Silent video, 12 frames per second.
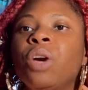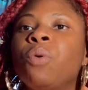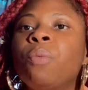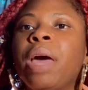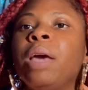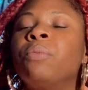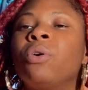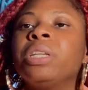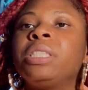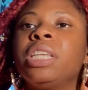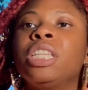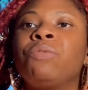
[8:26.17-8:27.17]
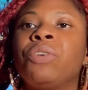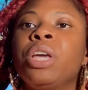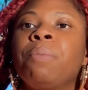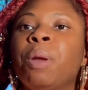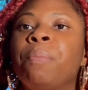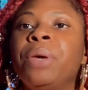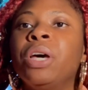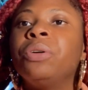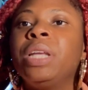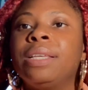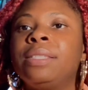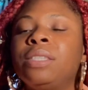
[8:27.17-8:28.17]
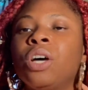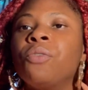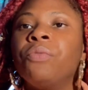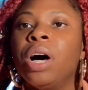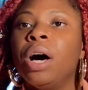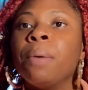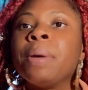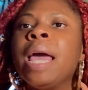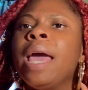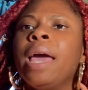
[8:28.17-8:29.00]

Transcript: it will make more sense for him to build himself up